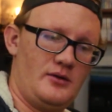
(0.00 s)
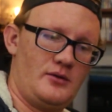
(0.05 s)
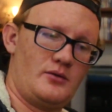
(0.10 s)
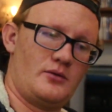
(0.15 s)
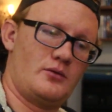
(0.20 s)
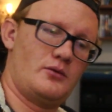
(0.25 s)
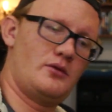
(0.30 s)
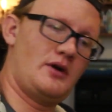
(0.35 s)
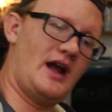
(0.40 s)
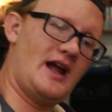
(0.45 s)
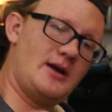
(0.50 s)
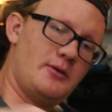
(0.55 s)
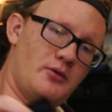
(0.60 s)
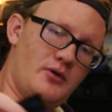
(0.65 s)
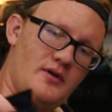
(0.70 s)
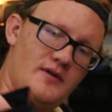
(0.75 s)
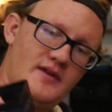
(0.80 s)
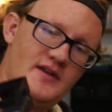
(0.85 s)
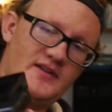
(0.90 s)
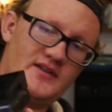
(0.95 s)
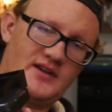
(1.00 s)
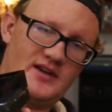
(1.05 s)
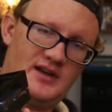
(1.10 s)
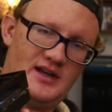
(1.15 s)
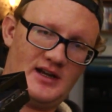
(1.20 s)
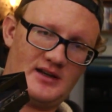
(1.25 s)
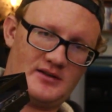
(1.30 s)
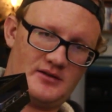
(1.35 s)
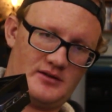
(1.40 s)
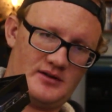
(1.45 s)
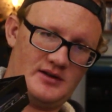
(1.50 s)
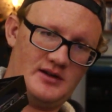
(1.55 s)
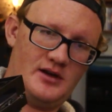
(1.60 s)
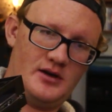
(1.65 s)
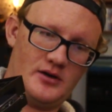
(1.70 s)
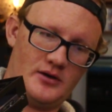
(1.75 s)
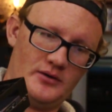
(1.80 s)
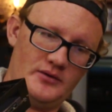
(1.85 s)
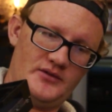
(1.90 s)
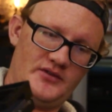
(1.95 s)
right where this connector
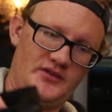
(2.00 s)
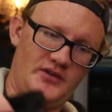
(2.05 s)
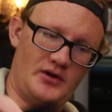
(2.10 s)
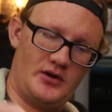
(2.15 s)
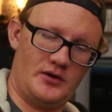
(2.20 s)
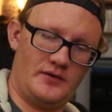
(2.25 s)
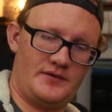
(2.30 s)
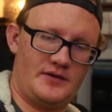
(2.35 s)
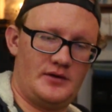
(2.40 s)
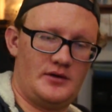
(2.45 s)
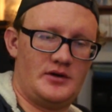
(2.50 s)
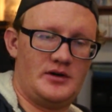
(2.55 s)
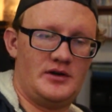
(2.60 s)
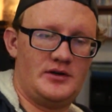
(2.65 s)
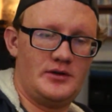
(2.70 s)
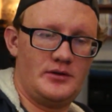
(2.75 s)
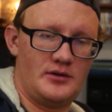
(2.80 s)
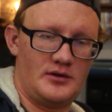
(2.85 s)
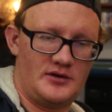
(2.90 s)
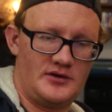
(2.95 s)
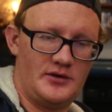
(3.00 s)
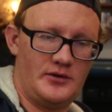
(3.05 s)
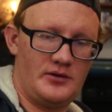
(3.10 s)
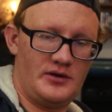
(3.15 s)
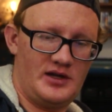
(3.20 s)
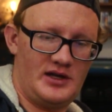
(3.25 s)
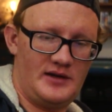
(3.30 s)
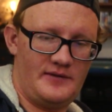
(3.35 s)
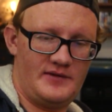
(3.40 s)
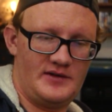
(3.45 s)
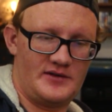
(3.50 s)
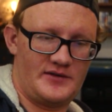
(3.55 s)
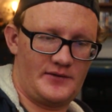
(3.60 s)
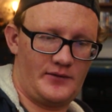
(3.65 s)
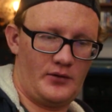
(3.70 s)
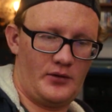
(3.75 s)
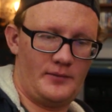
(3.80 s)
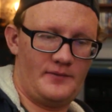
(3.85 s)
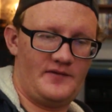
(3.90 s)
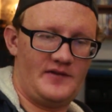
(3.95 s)
goes. So if you're going to do a 2.5-inch
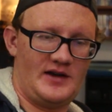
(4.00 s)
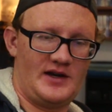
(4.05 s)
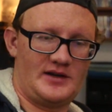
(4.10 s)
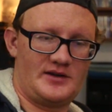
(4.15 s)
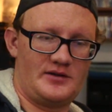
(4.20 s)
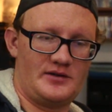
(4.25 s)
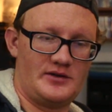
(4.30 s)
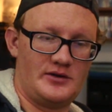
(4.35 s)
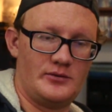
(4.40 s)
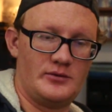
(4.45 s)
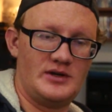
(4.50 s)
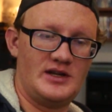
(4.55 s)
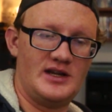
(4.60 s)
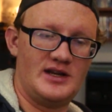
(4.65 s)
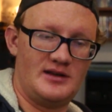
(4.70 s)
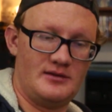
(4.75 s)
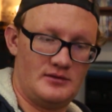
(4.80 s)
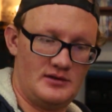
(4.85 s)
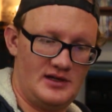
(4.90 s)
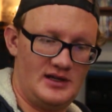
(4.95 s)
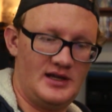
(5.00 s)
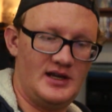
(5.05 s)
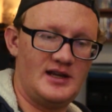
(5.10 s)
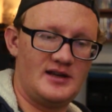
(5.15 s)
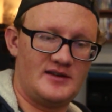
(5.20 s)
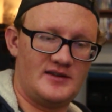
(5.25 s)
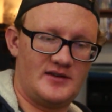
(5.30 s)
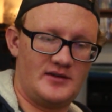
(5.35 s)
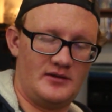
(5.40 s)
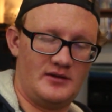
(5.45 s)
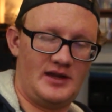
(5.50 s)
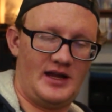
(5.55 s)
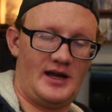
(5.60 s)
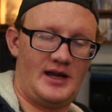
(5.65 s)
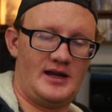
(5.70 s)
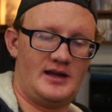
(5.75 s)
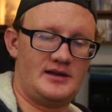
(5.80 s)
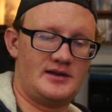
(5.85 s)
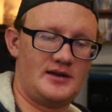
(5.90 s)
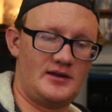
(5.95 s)
form factor, you need it to
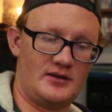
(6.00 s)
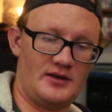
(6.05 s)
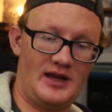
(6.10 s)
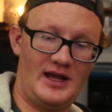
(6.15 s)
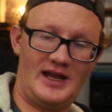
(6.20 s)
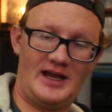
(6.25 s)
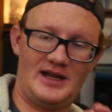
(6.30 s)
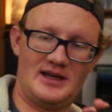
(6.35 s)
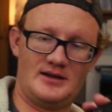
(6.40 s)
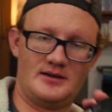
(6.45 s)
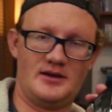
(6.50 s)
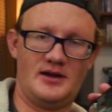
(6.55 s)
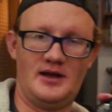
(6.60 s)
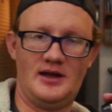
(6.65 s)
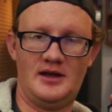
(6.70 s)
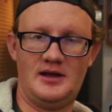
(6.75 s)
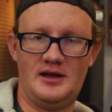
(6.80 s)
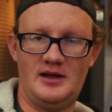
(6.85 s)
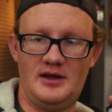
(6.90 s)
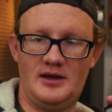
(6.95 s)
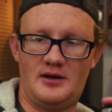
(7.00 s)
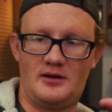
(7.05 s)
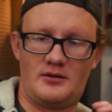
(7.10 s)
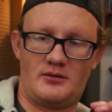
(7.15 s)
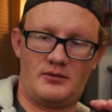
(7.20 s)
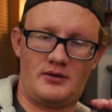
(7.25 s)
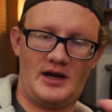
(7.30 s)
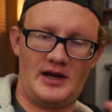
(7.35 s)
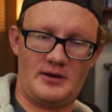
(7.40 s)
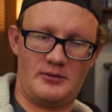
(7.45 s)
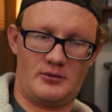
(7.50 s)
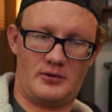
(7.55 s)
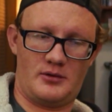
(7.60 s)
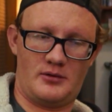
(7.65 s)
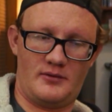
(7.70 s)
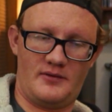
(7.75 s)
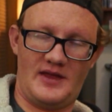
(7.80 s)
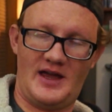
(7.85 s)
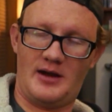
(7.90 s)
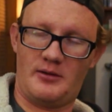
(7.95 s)
land right
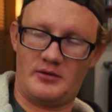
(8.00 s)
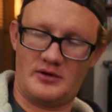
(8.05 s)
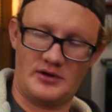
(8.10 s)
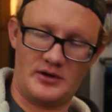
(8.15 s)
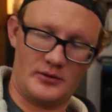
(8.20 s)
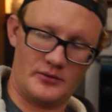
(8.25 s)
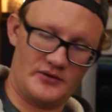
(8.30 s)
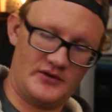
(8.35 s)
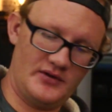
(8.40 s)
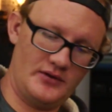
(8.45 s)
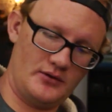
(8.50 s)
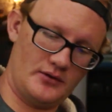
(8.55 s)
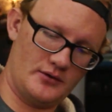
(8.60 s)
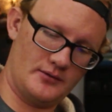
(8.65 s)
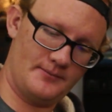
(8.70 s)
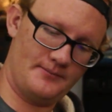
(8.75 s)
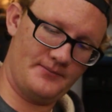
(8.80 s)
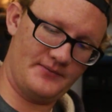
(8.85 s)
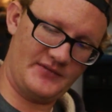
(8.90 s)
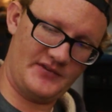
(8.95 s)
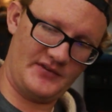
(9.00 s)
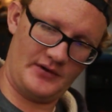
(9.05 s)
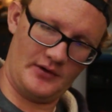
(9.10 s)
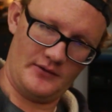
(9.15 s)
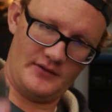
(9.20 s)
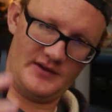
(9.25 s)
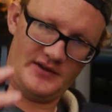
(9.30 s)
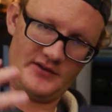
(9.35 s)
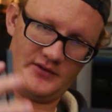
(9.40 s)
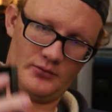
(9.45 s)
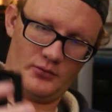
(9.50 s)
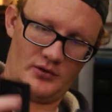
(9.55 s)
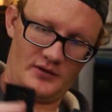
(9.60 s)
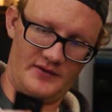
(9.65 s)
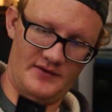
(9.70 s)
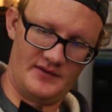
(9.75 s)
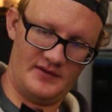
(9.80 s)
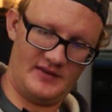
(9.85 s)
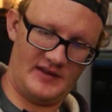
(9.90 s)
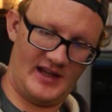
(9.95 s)
where that would go to. So that's
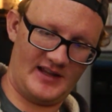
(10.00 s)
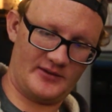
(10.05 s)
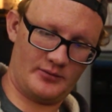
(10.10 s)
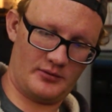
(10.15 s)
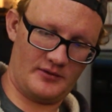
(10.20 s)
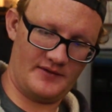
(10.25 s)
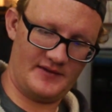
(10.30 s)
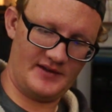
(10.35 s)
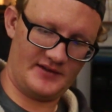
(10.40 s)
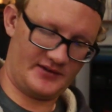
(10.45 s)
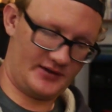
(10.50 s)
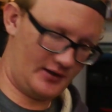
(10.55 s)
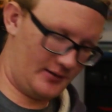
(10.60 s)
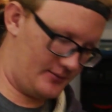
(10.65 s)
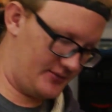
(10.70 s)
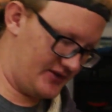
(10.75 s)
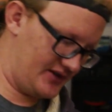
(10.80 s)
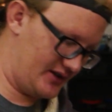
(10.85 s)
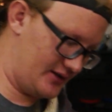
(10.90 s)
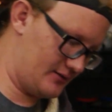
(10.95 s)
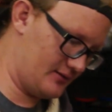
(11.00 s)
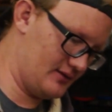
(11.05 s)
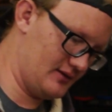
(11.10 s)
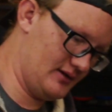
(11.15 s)
where this comes in,